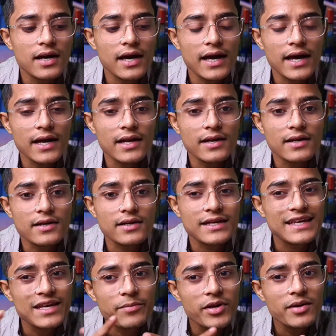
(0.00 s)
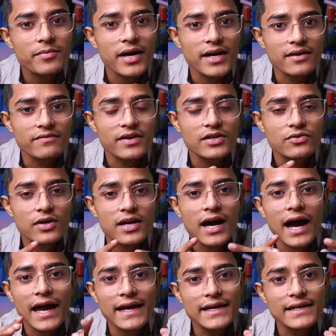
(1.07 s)
and keep in mind, when you are
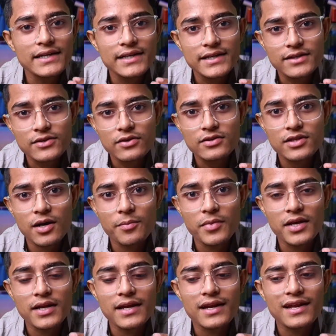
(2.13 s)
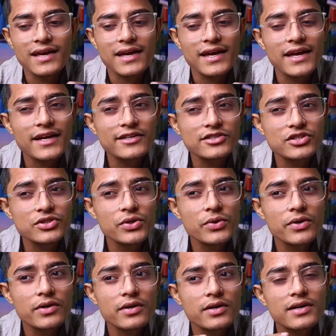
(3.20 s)
ideating your thumbnail, it should
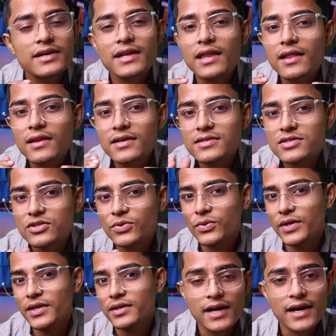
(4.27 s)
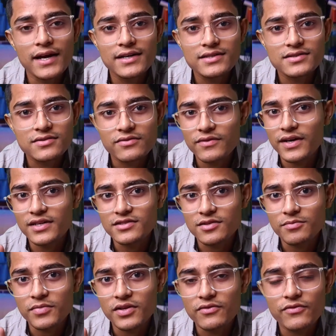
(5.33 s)
tell a story. It's very
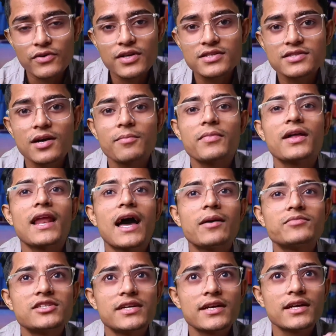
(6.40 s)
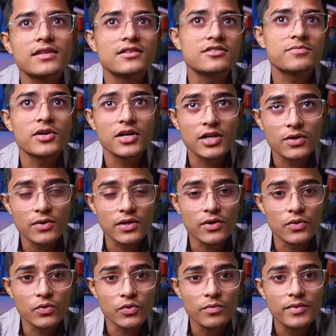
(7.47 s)
simple. For example, I'm sitting in this particular
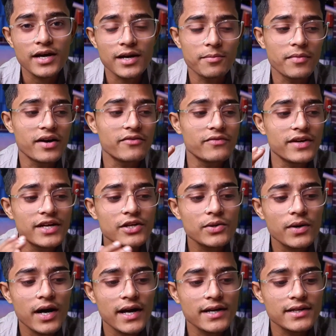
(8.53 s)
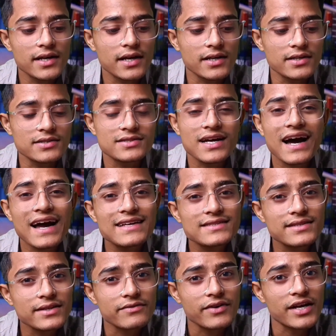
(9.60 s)
room and my video idea is I
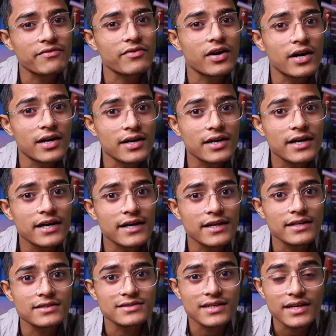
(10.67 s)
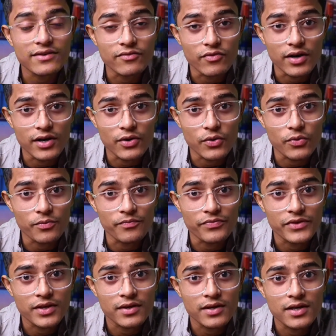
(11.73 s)
survived 100 days in one room.
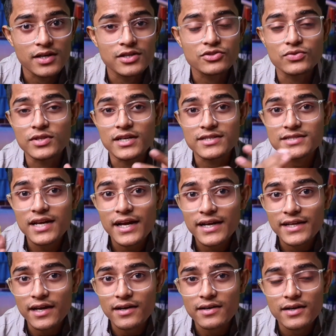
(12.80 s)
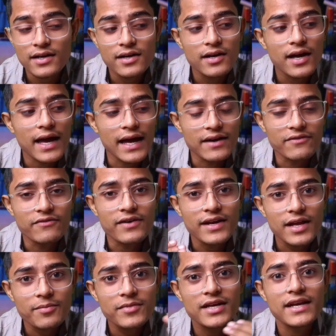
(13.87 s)
So that's the idea. And when
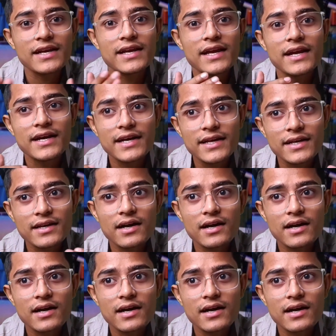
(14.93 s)
I'm creating